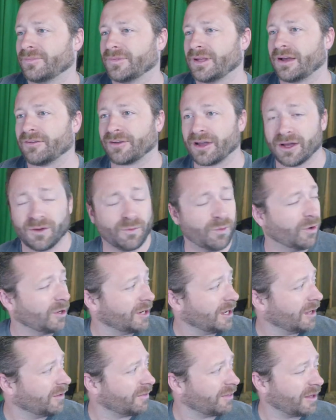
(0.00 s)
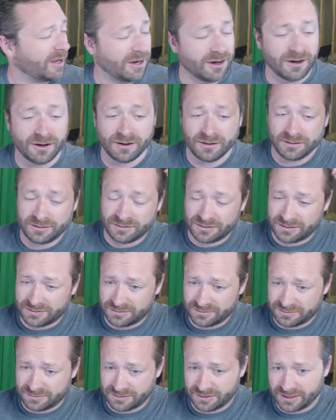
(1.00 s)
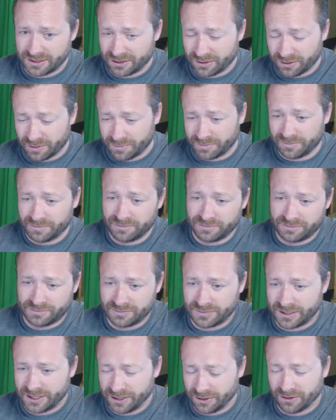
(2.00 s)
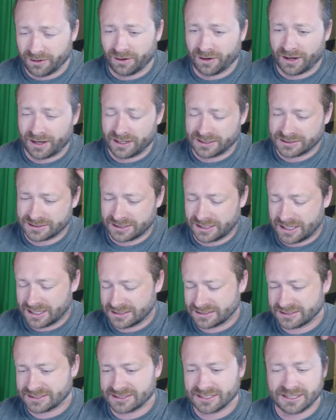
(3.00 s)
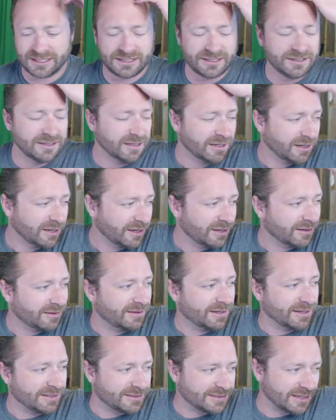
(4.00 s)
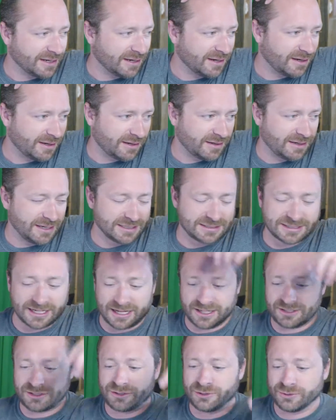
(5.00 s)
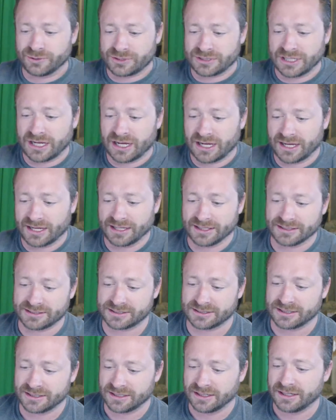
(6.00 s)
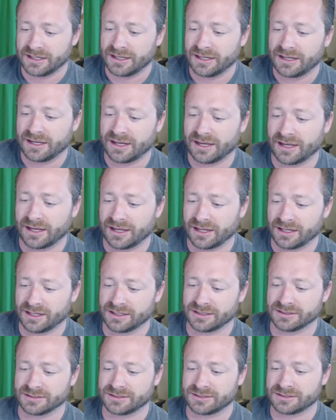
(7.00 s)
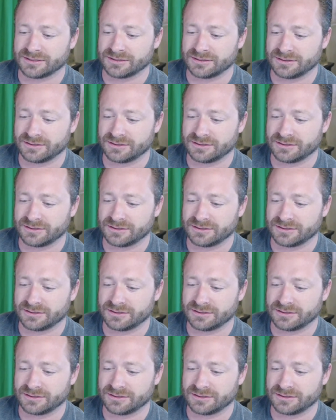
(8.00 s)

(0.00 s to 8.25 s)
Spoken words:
I've got one out there at our here at our house in Kansas City that it's got two sides, and